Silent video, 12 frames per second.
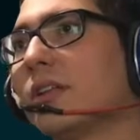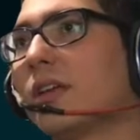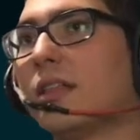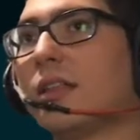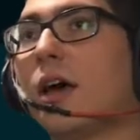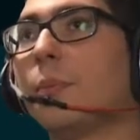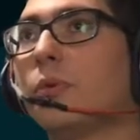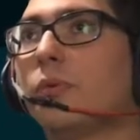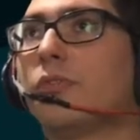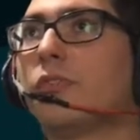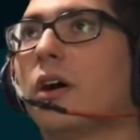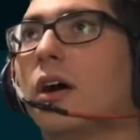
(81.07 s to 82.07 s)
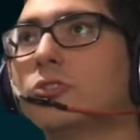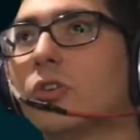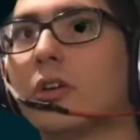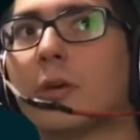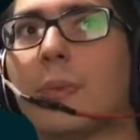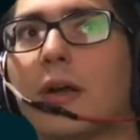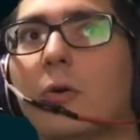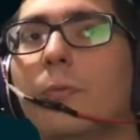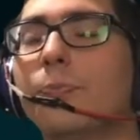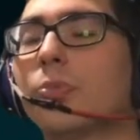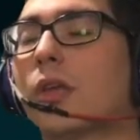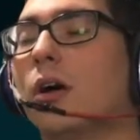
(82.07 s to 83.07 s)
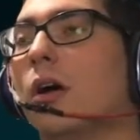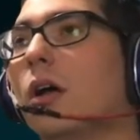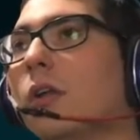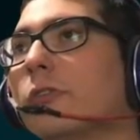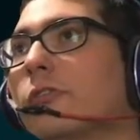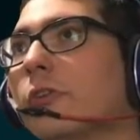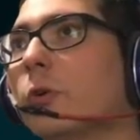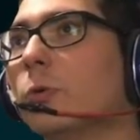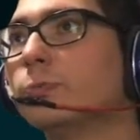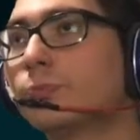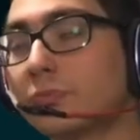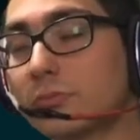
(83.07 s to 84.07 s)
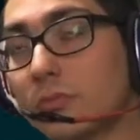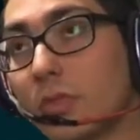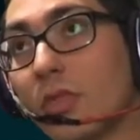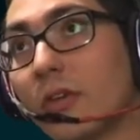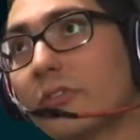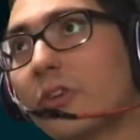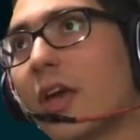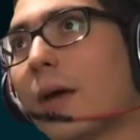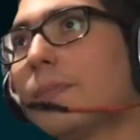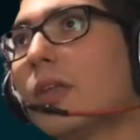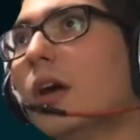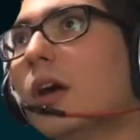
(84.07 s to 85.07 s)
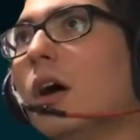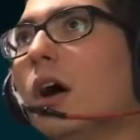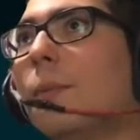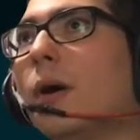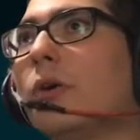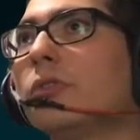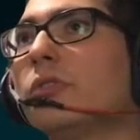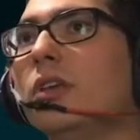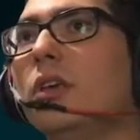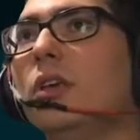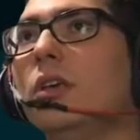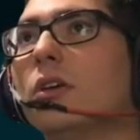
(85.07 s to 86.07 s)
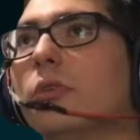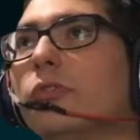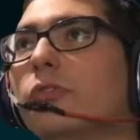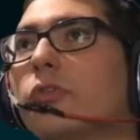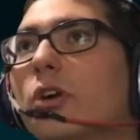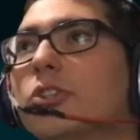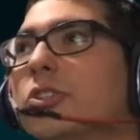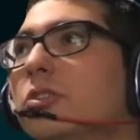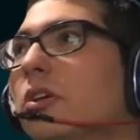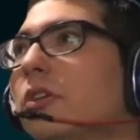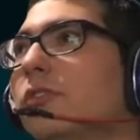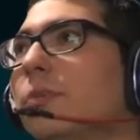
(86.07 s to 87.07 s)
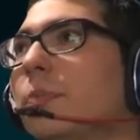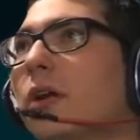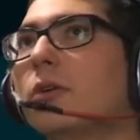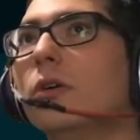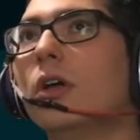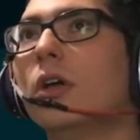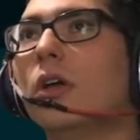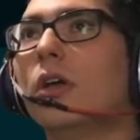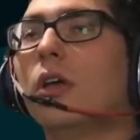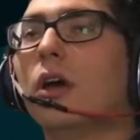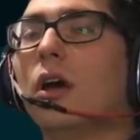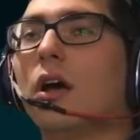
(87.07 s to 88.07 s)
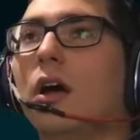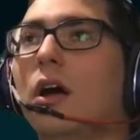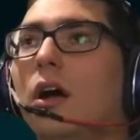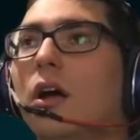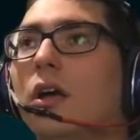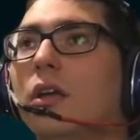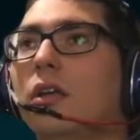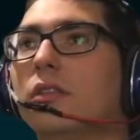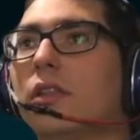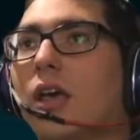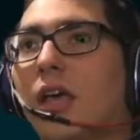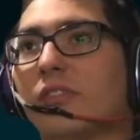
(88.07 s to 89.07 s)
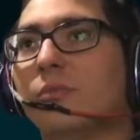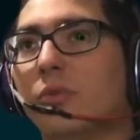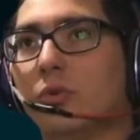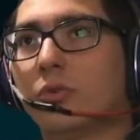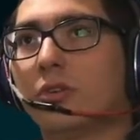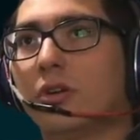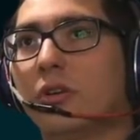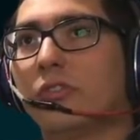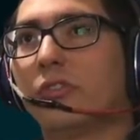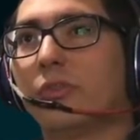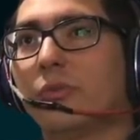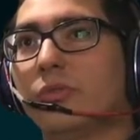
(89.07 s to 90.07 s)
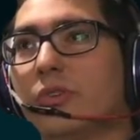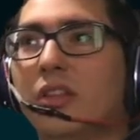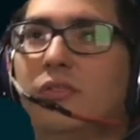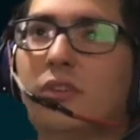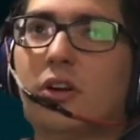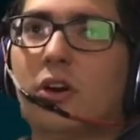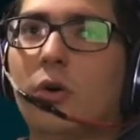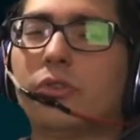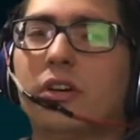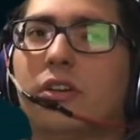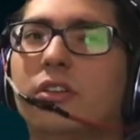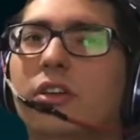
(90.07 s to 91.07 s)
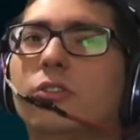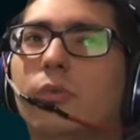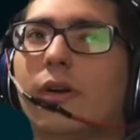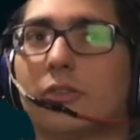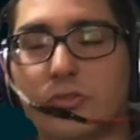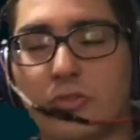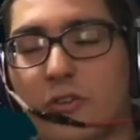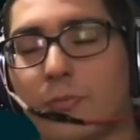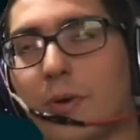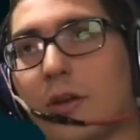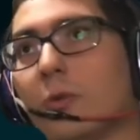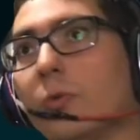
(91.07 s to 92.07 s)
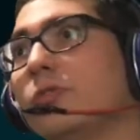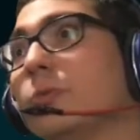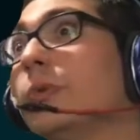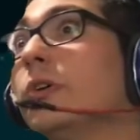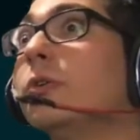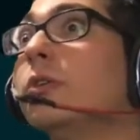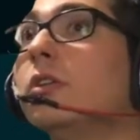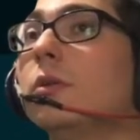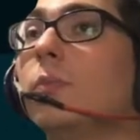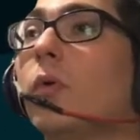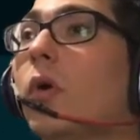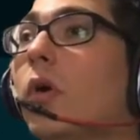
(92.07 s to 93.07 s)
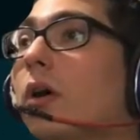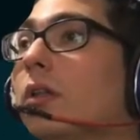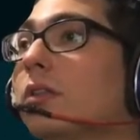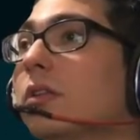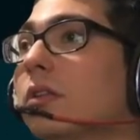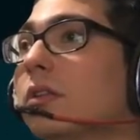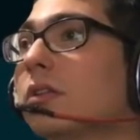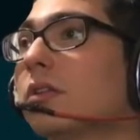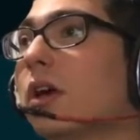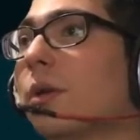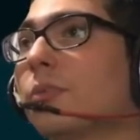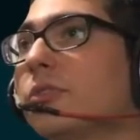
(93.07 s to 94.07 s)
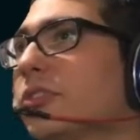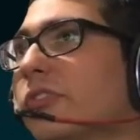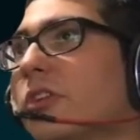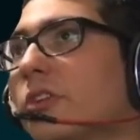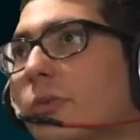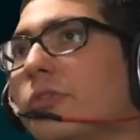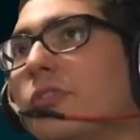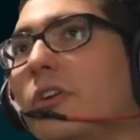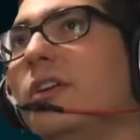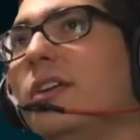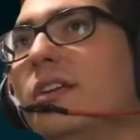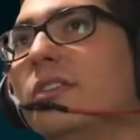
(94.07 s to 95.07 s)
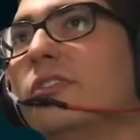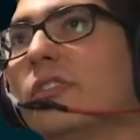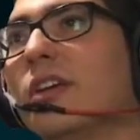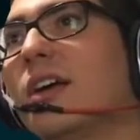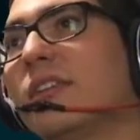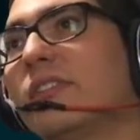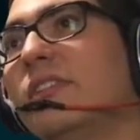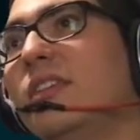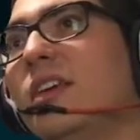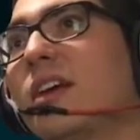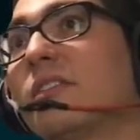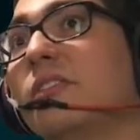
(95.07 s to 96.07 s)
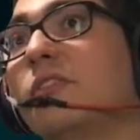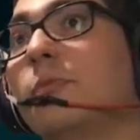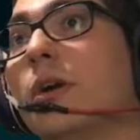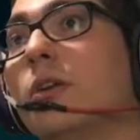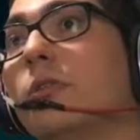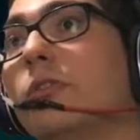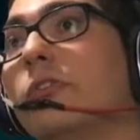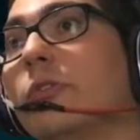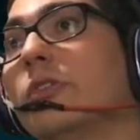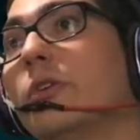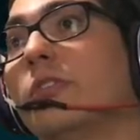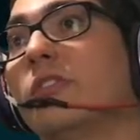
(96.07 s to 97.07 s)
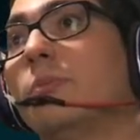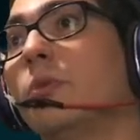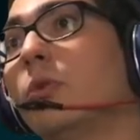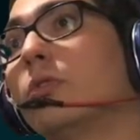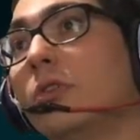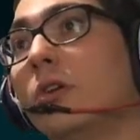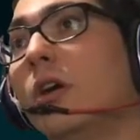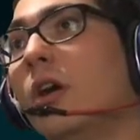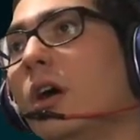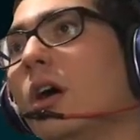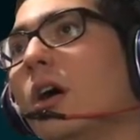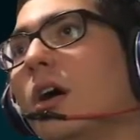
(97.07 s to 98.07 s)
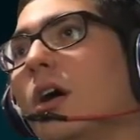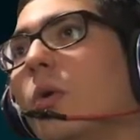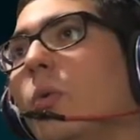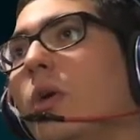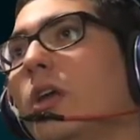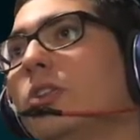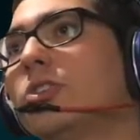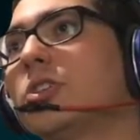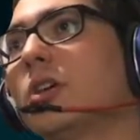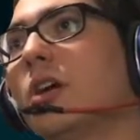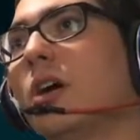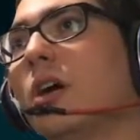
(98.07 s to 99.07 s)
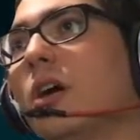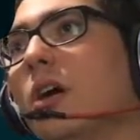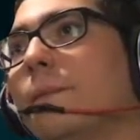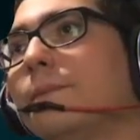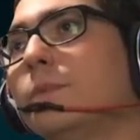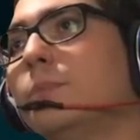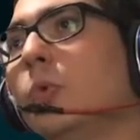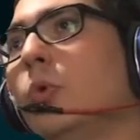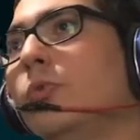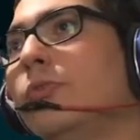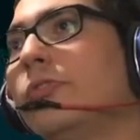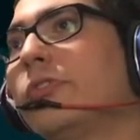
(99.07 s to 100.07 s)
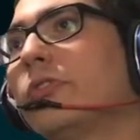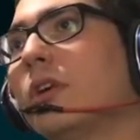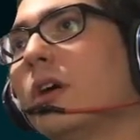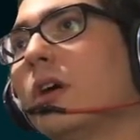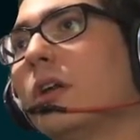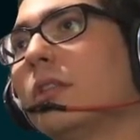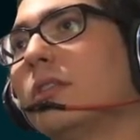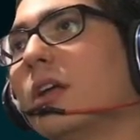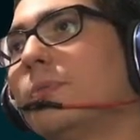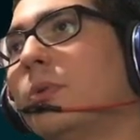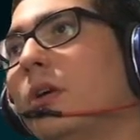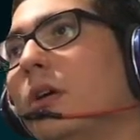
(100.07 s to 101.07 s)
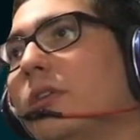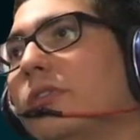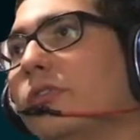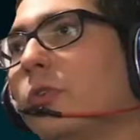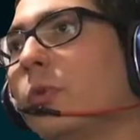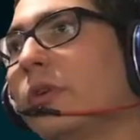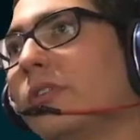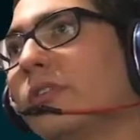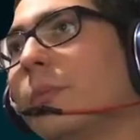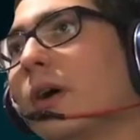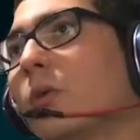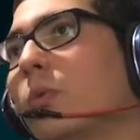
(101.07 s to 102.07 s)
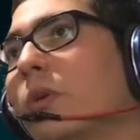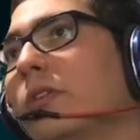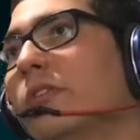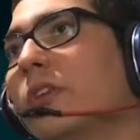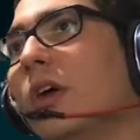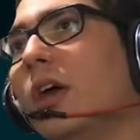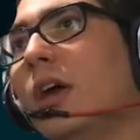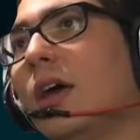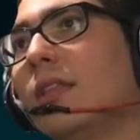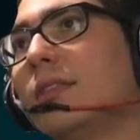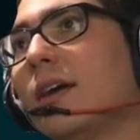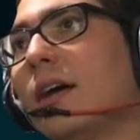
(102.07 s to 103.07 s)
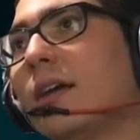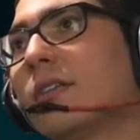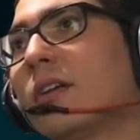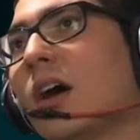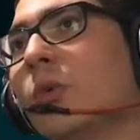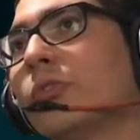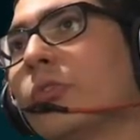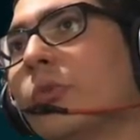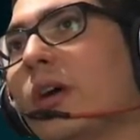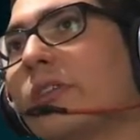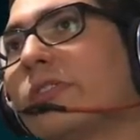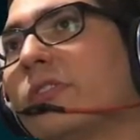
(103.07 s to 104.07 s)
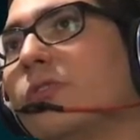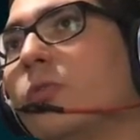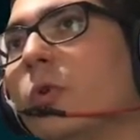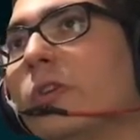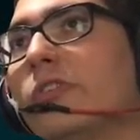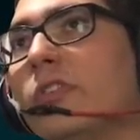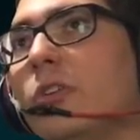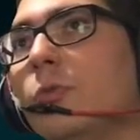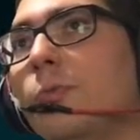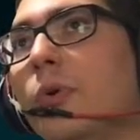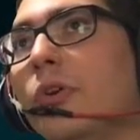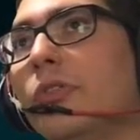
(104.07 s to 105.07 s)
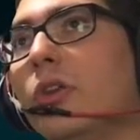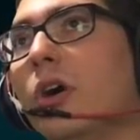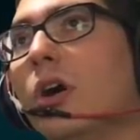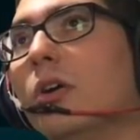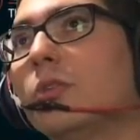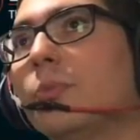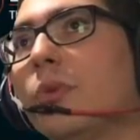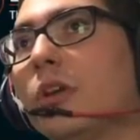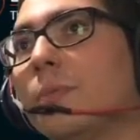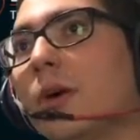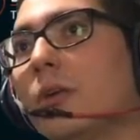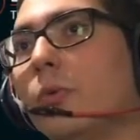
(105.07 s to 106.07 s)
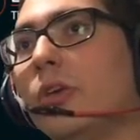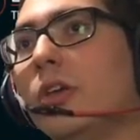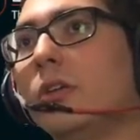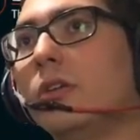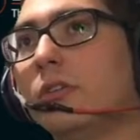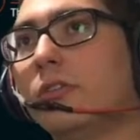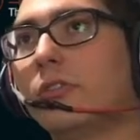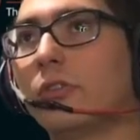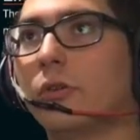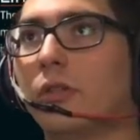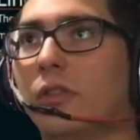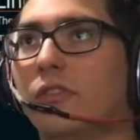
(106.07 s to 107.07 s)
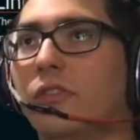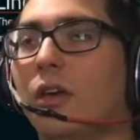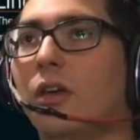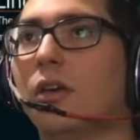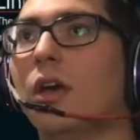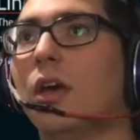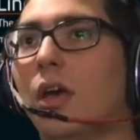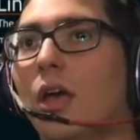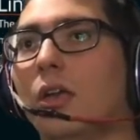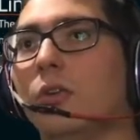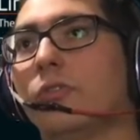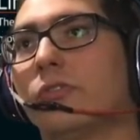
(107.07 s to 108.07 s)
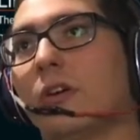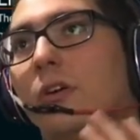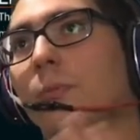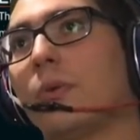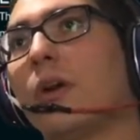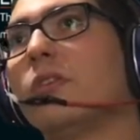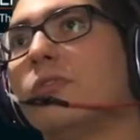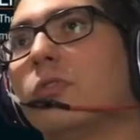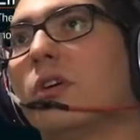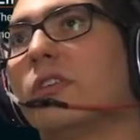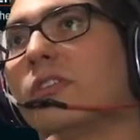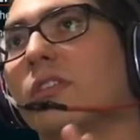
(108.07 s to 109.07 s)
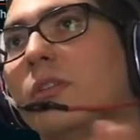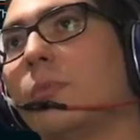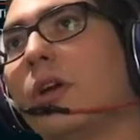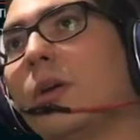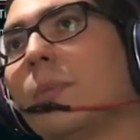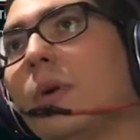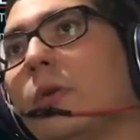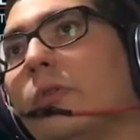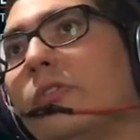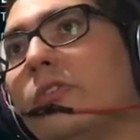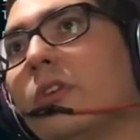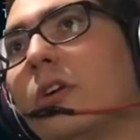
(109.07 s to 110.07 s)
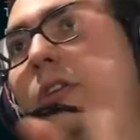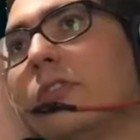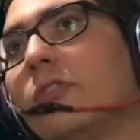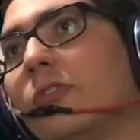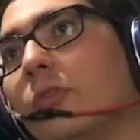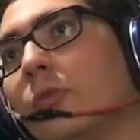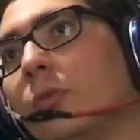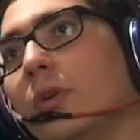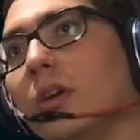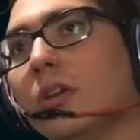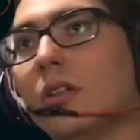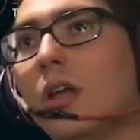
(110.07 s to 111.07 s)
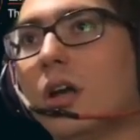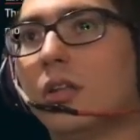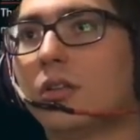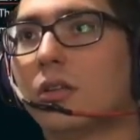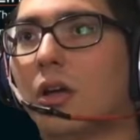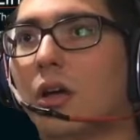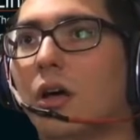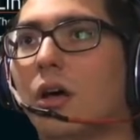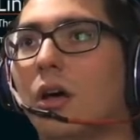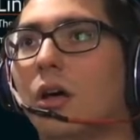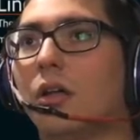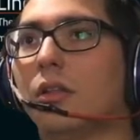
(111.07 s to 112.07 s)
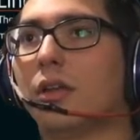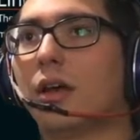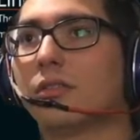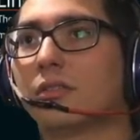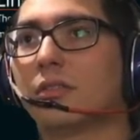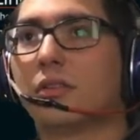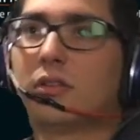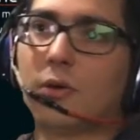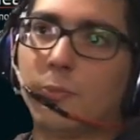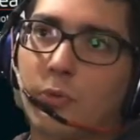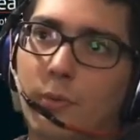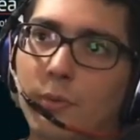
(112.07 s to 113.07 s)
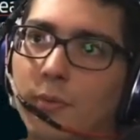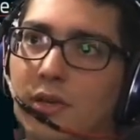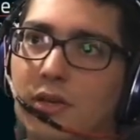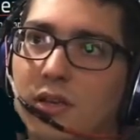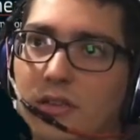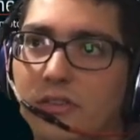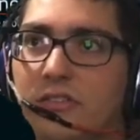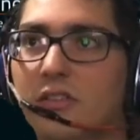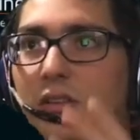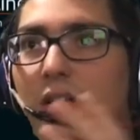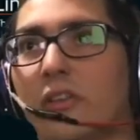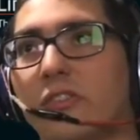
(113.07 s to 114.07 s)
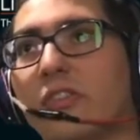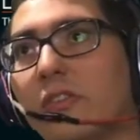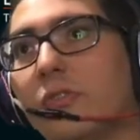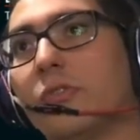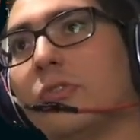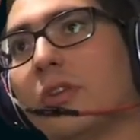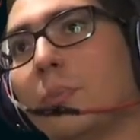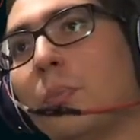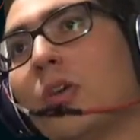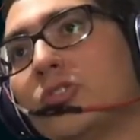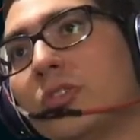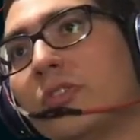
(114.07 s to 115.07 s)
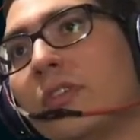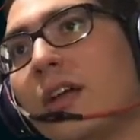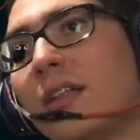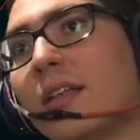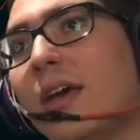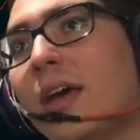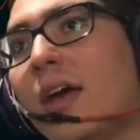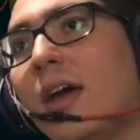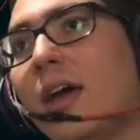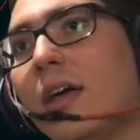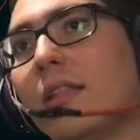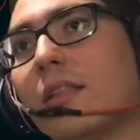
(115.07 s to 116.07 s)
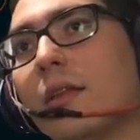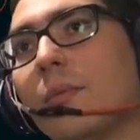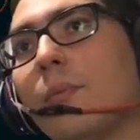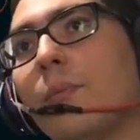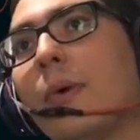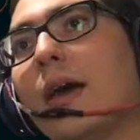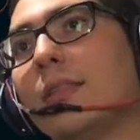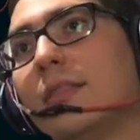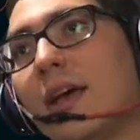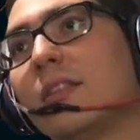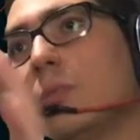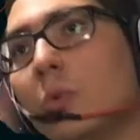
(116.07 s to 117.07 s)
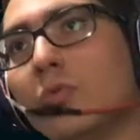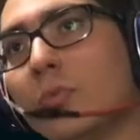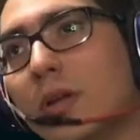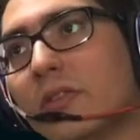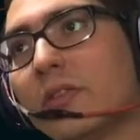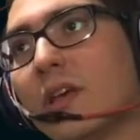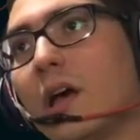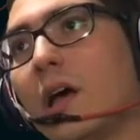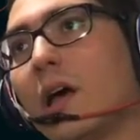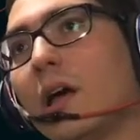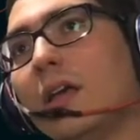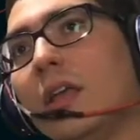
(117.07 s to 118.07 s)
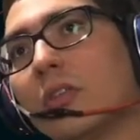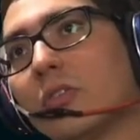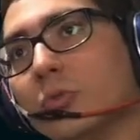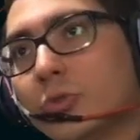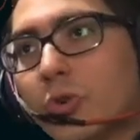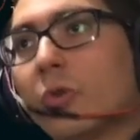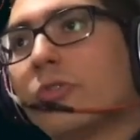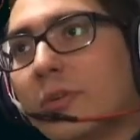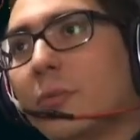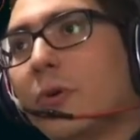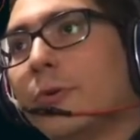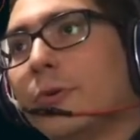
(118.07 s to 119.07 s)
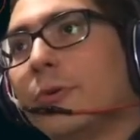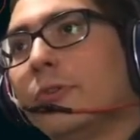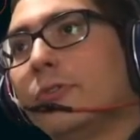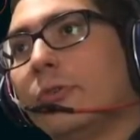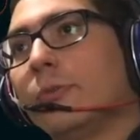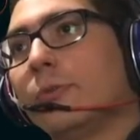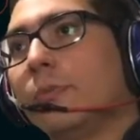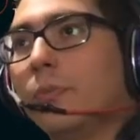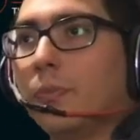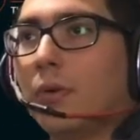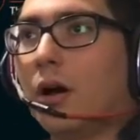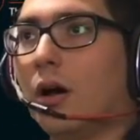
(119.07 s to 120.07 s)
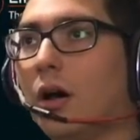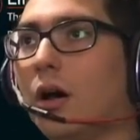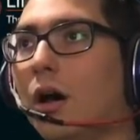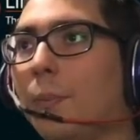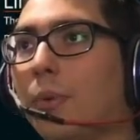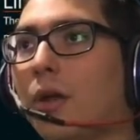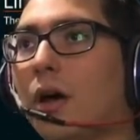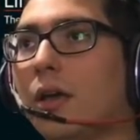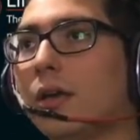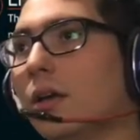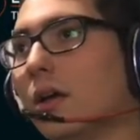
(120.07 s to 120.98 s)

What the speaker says: that can happen with a hydraulic pedal. So yeah, about the construction of the pedal, it has a motor, so you can even call that a direct drive pedal if you will. But yeah, I'm just gonna refer to that as the active pedal. So there is a motor which moves that part forwards and backwards, and that counteracts the force that you put on the brake pedal here. So let's say you start applying force and the brake pedal starts to incline, that there probably isn't a sensor that measures that, and by that movement it controls the motor to apply